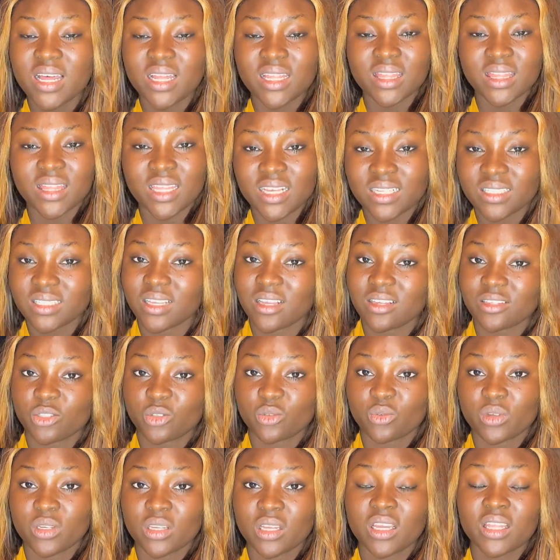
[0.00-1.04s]

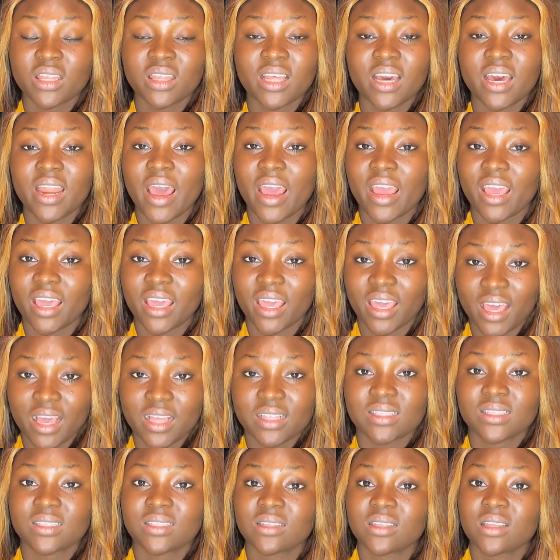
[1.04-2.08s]
necessary that i get